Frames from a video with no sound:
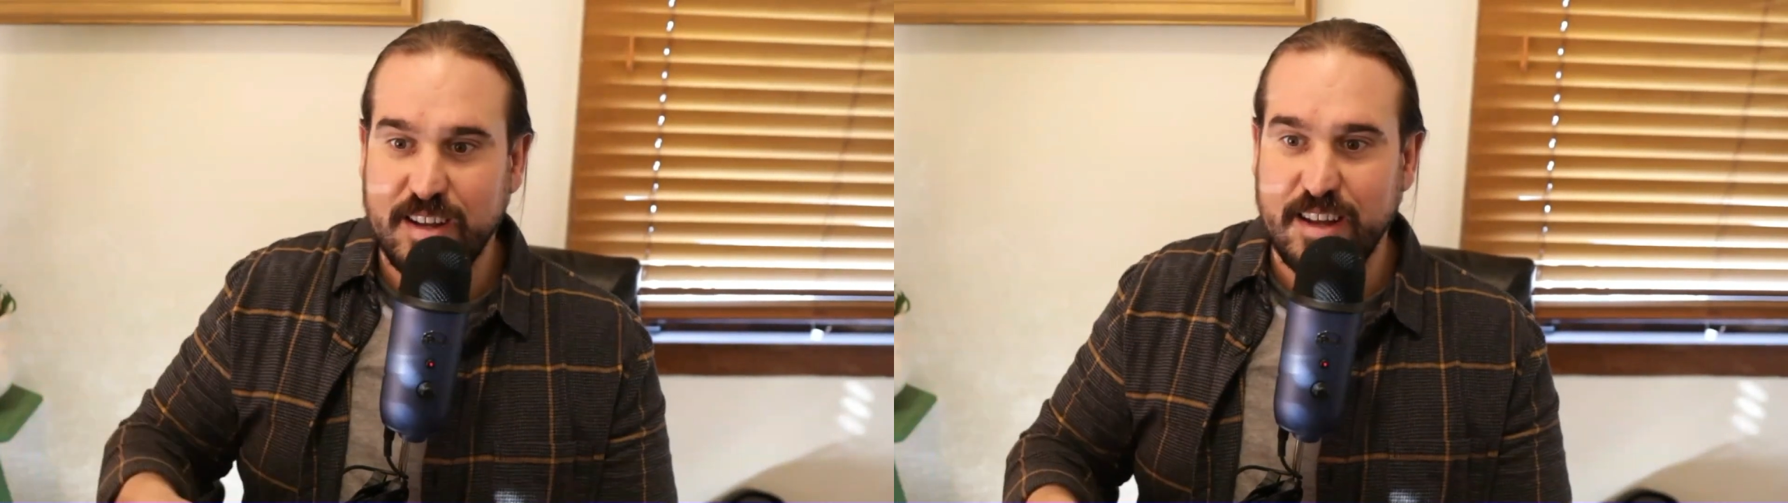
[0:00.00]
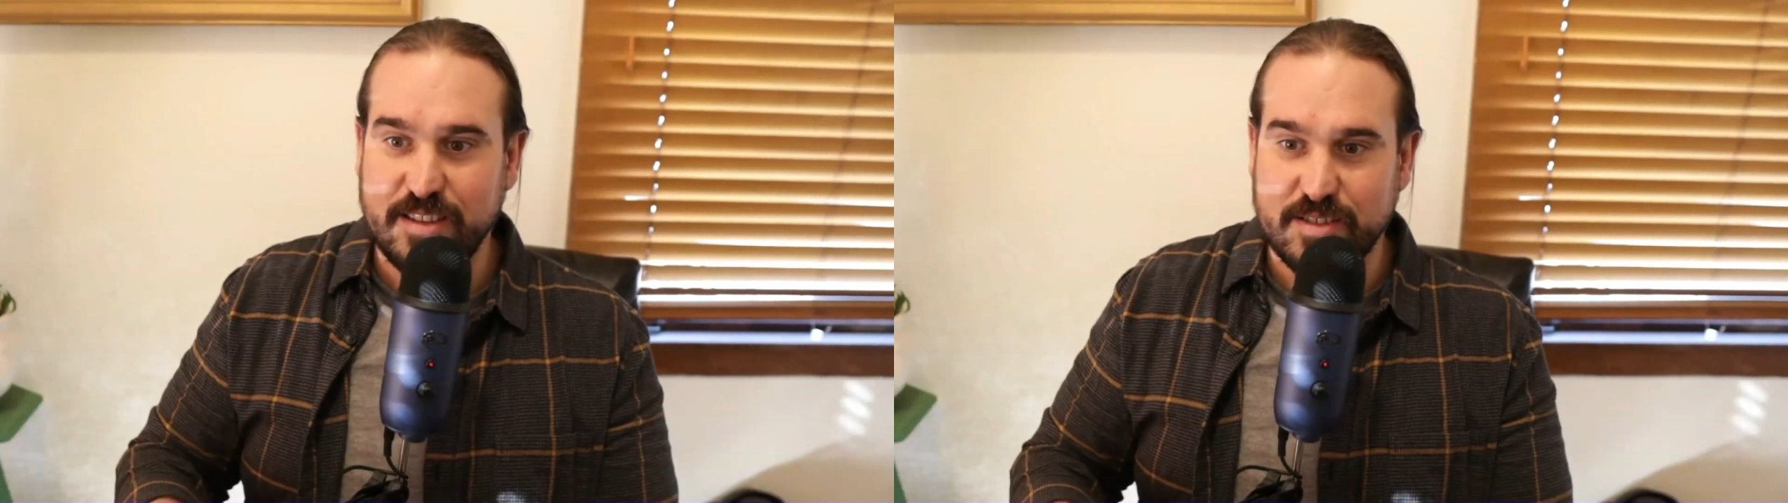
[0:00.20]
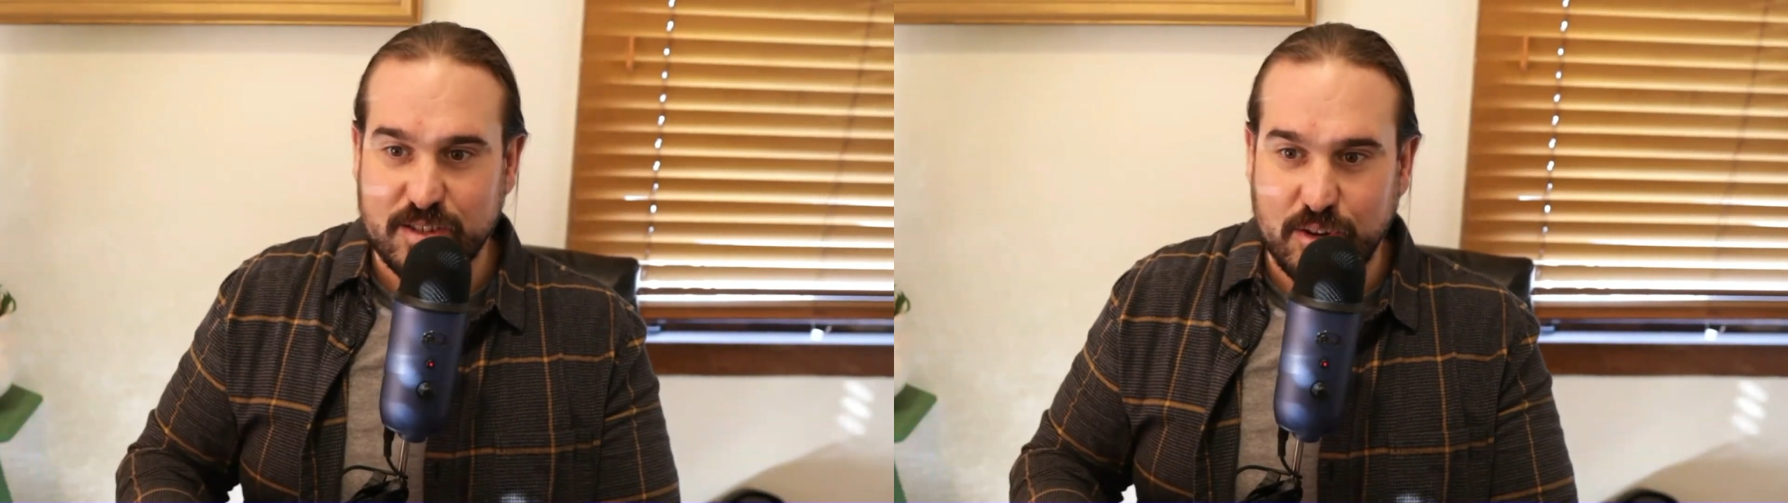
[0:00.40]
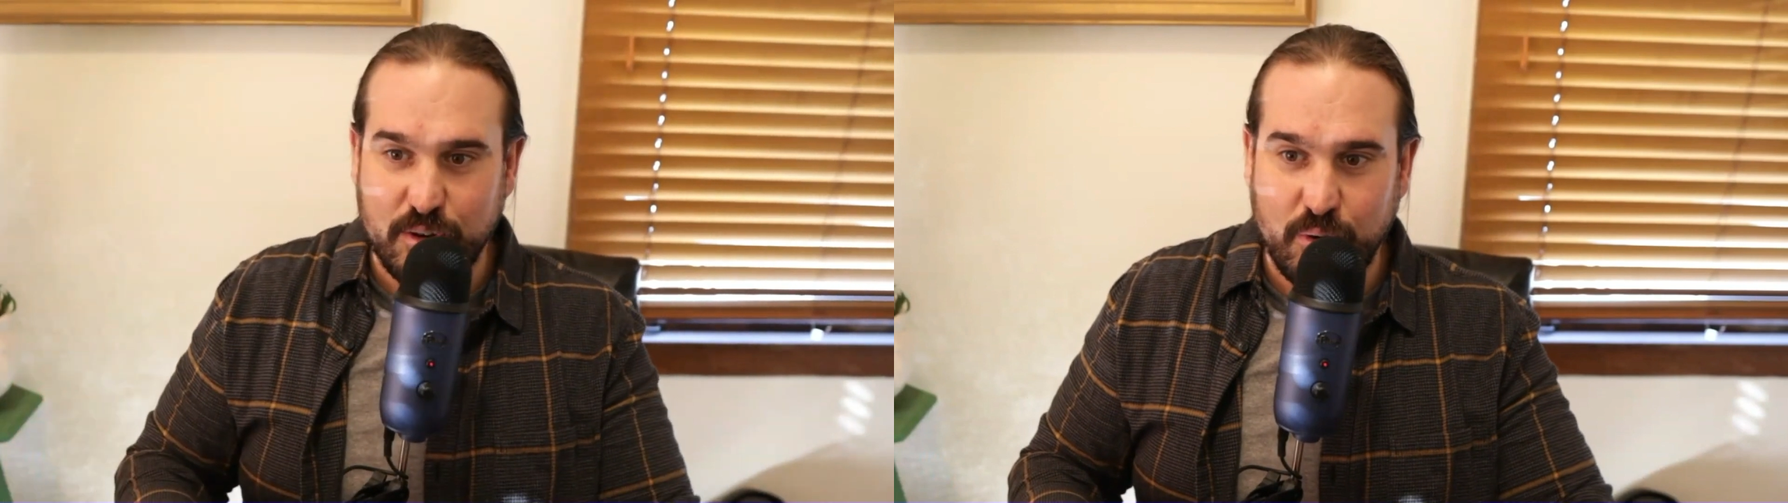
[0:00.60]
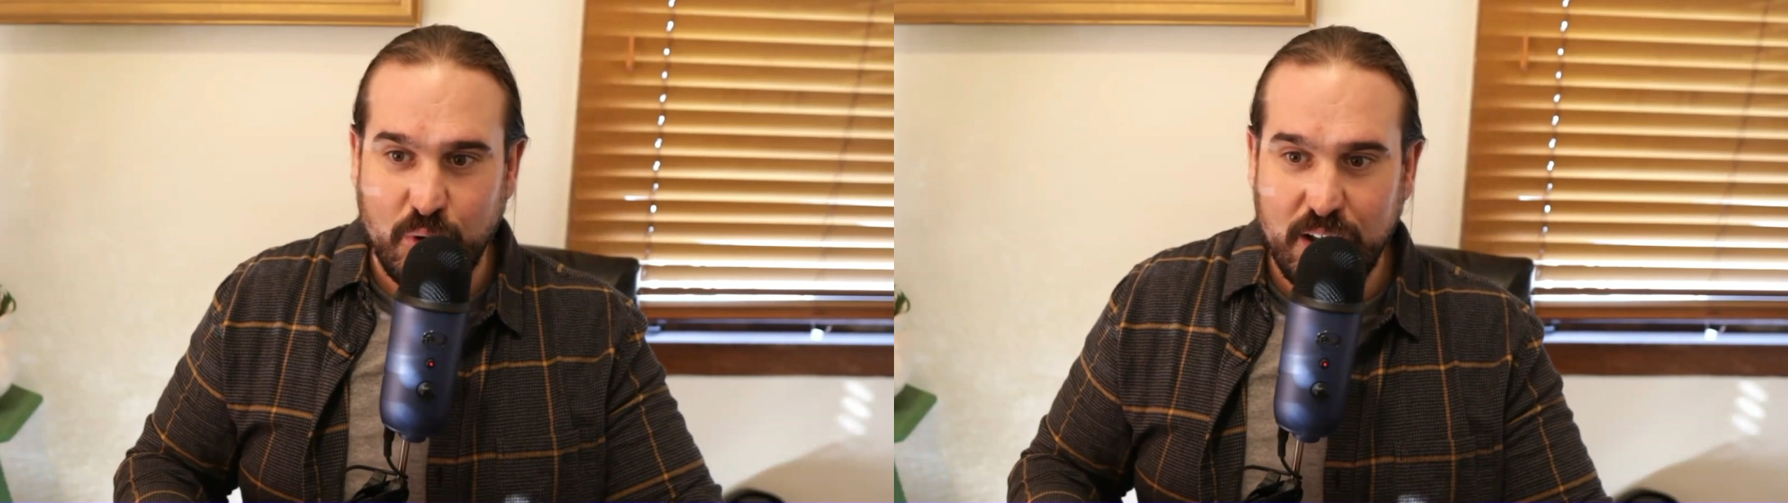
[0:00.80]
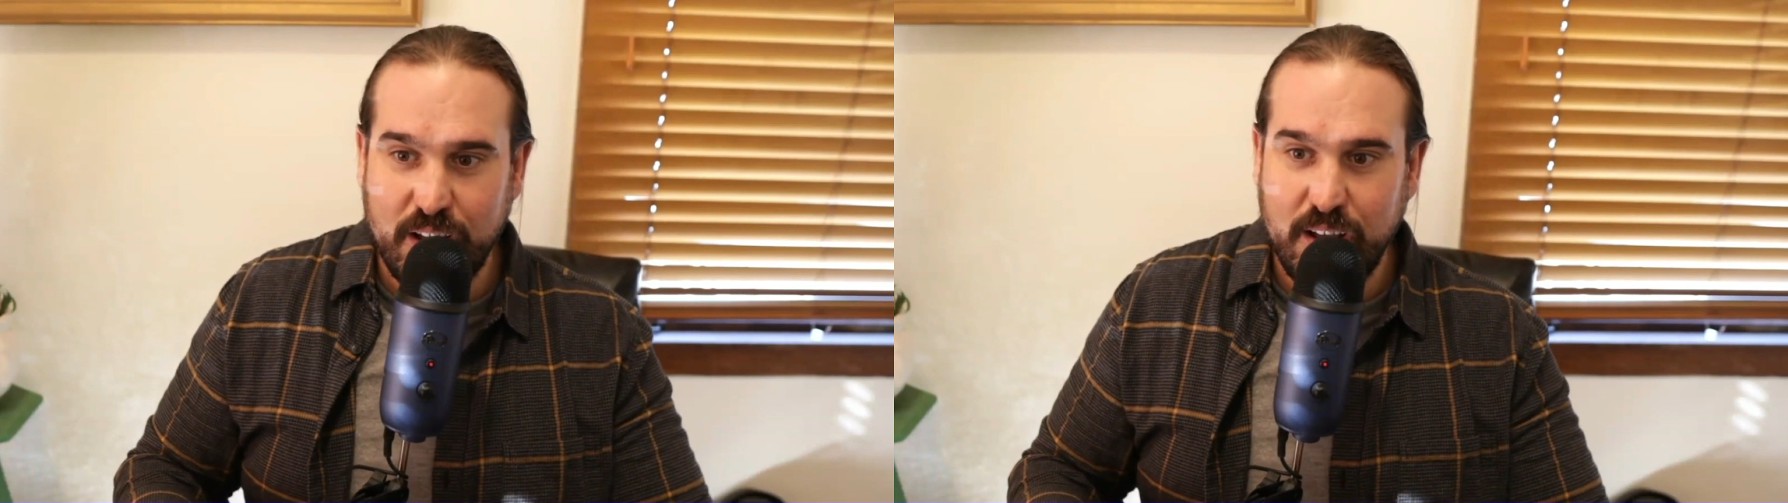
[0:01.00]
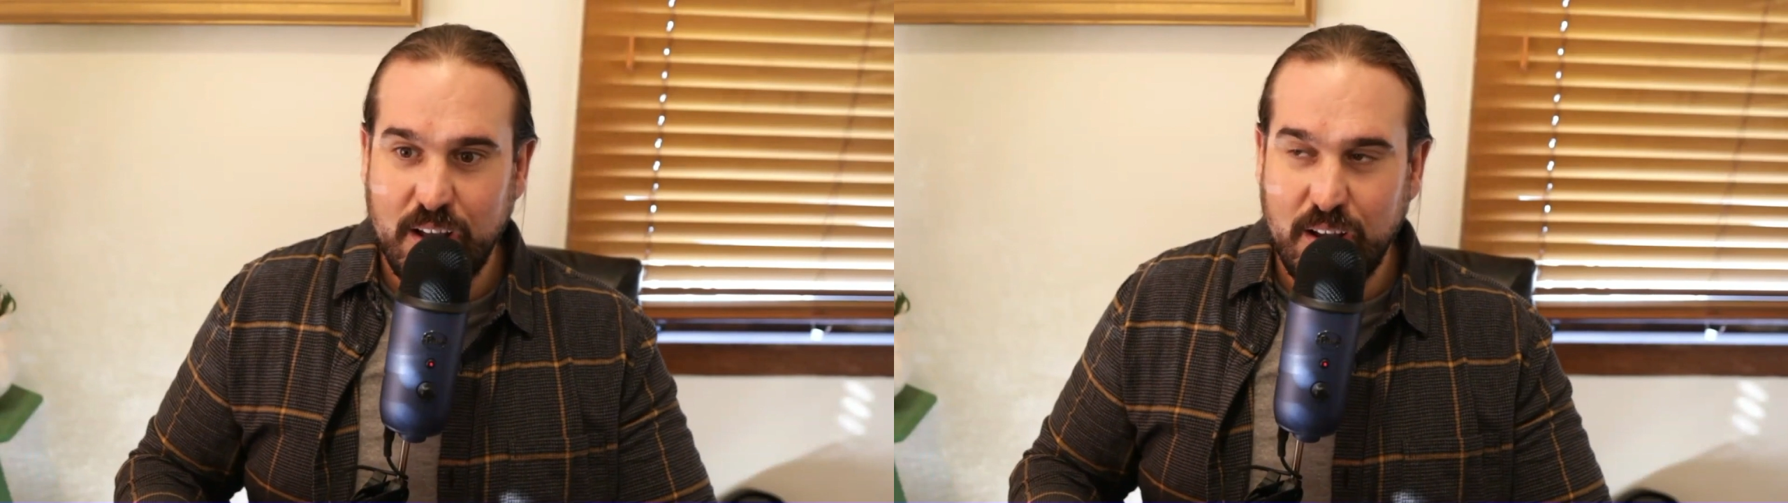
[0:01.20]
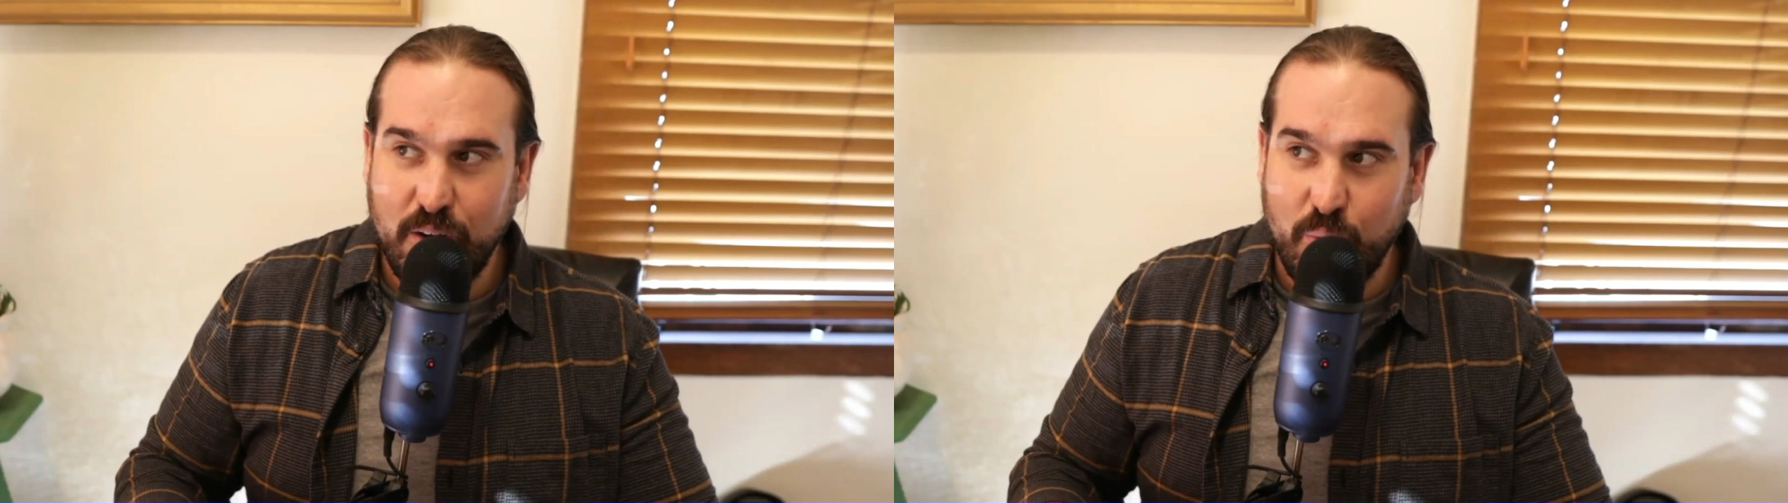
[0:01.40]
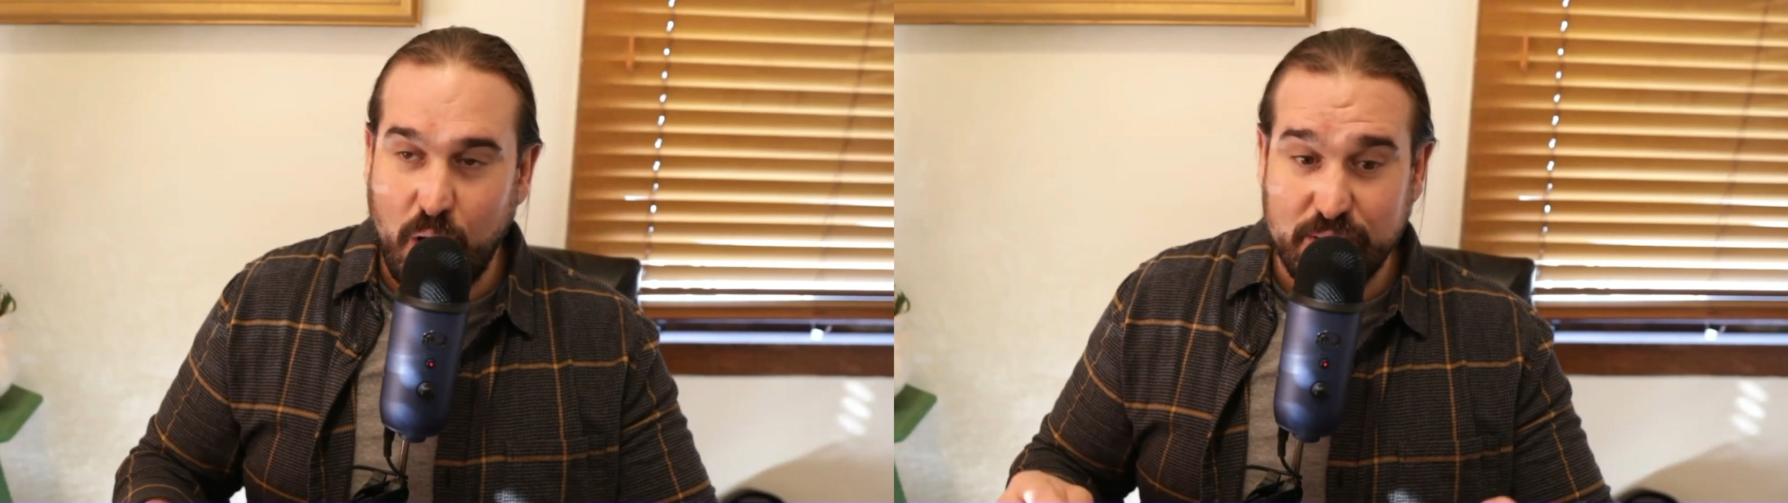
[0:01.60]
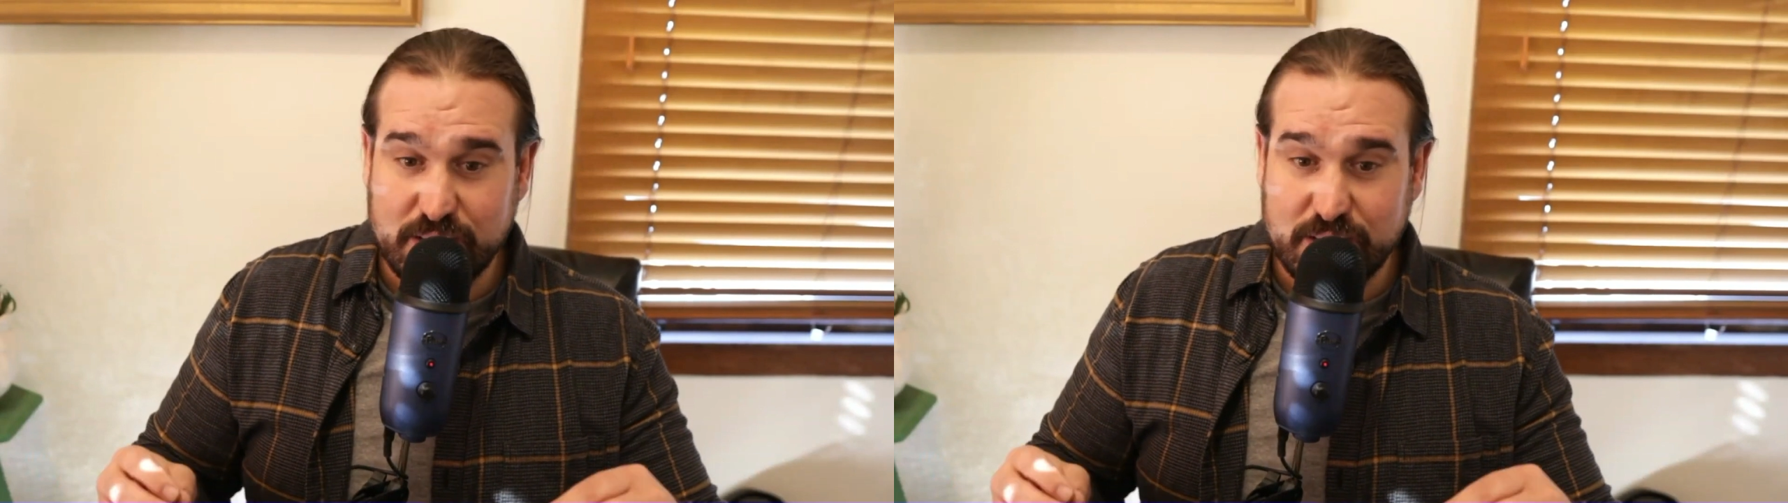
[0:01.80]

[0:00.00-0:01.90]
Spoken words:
And so while